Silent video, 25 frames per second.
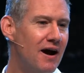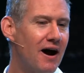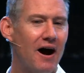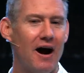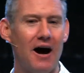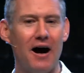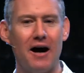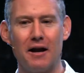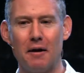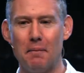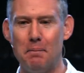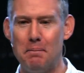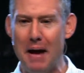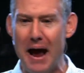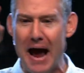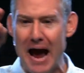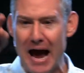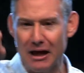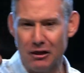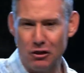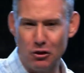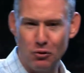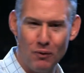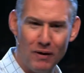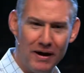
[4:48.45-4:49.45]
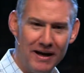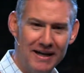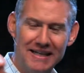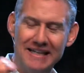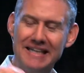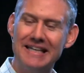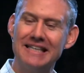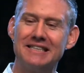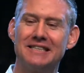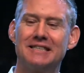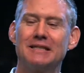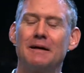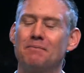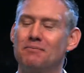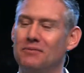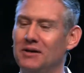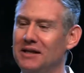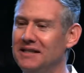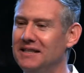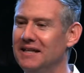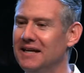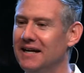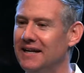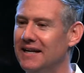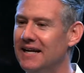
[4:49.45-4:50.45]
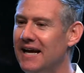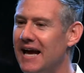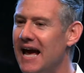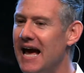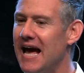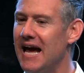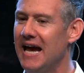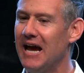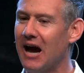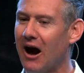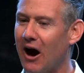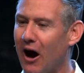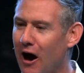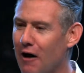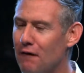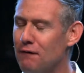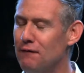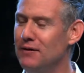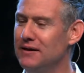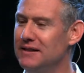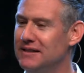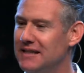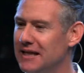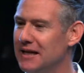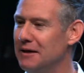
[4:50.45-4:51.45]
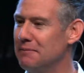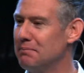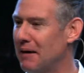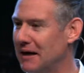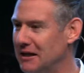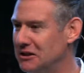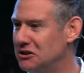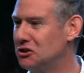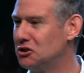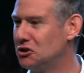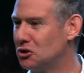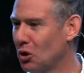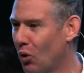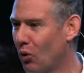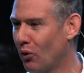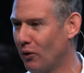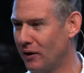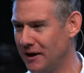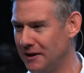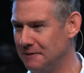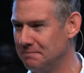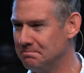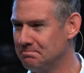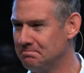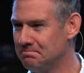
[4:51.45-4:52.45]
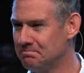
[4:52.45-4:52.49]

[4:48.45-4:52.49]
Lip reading: on a pathway to get something done, he often did it by story.